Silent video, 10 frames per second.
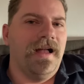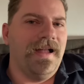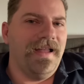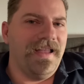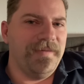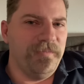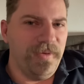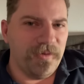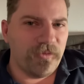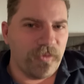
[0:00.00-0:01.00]
I've
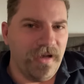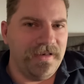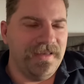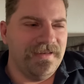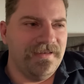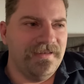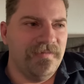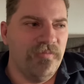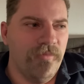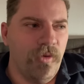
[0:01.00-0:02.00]
been running
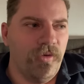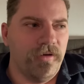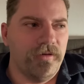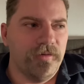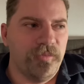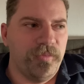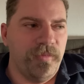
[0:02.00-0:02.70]
more